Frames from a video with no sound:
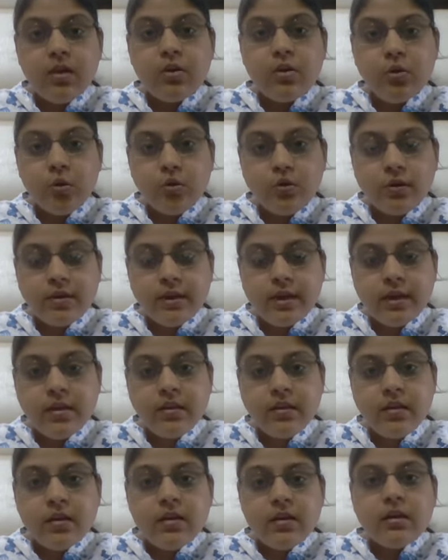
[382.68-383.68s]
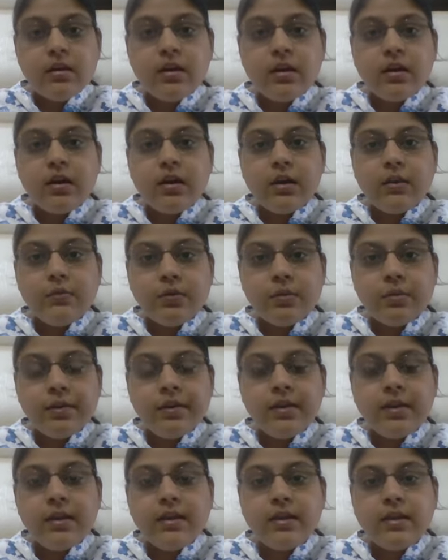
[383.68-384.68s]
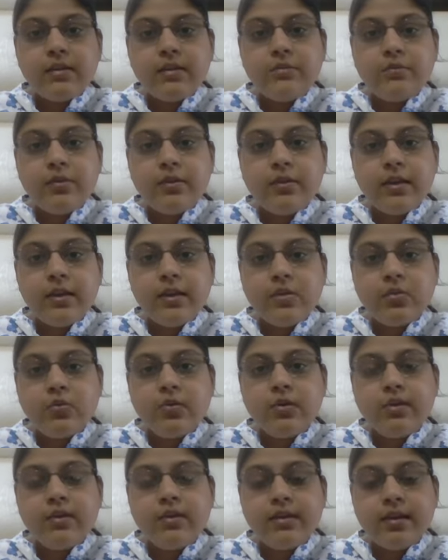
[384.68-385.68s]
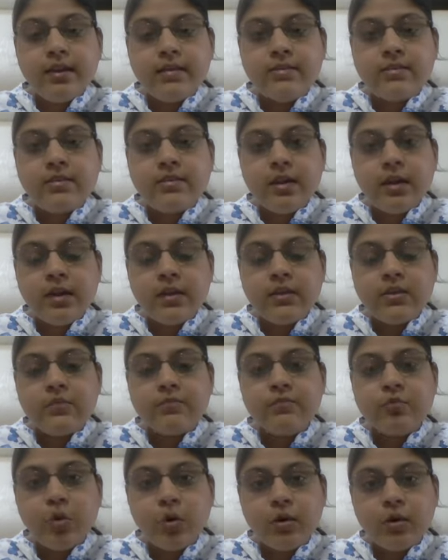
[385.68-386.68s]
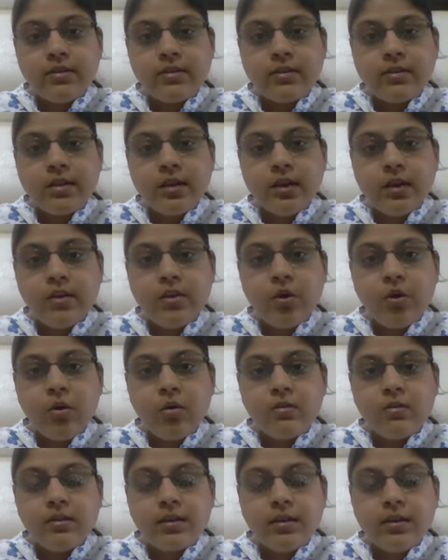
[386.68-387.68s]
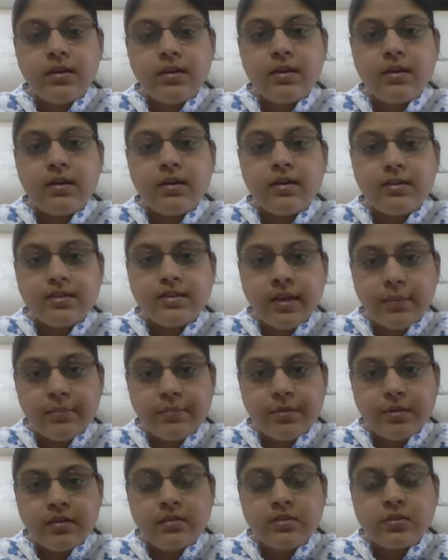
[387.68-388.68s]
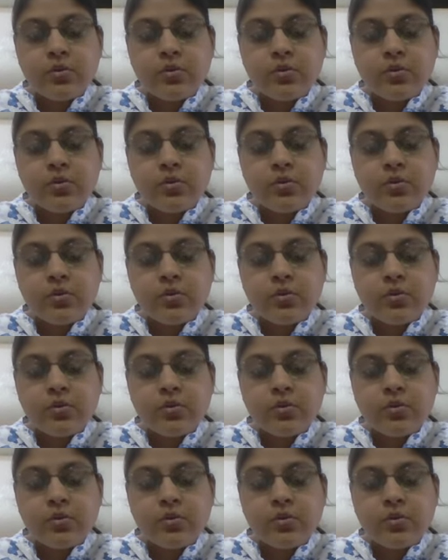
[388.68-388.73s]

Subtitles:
clonidine, it will lead to increased release of noradrenaline on the receptors.